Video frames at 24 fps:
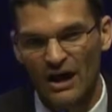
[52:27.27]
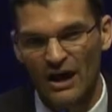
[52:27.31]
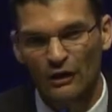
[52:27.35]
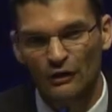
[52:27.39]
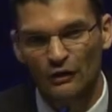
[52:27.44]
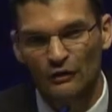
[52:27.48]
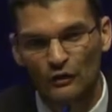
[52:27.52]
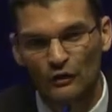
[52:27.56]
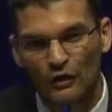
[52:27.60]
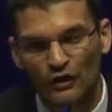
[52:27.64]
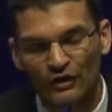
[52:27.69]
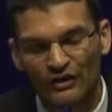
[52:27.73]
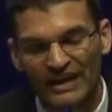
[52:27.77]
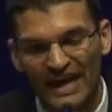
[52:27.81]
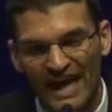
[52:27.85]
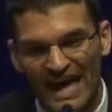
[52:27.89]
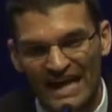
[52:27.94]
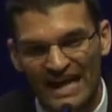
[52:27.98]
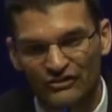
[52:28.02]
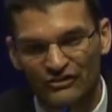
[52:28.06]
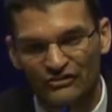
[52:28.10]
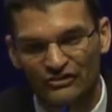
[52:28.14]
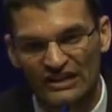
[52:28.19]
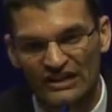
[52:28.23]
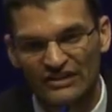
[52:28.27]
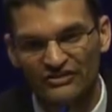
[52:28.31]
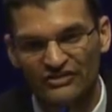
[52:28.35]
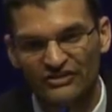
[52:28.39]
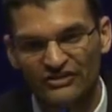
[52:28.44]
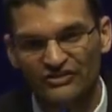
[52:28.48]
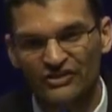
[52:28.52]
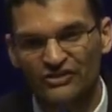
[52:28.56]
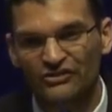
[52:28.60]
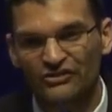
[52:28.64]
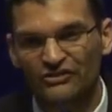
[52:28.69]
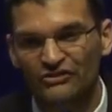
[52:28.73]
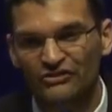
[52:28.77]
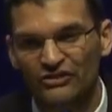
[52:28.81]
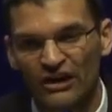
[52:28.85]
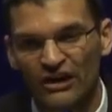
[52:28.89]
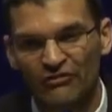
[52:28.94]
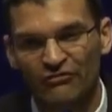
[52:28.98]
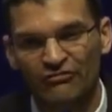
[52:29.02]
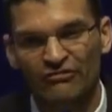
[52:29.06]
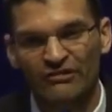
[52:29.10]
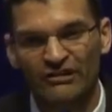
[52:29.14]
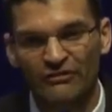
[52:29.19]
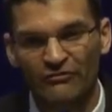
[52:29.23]
Look at Jesus
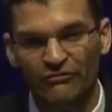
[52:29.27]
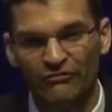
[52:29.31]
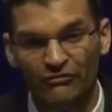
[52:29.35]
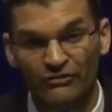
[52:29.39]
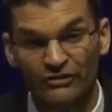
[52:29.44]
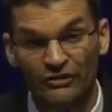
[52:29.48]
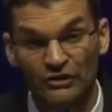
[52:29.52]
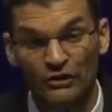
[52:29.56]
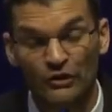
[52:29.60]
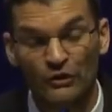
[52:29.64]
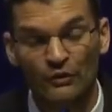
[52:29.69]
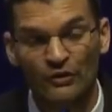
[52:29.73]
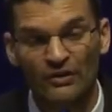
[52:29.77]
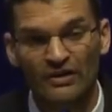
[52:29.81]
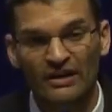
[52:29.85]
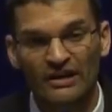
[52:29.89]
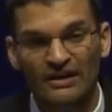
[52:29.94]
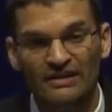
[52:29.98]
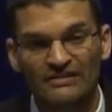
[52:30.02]
suffering for you,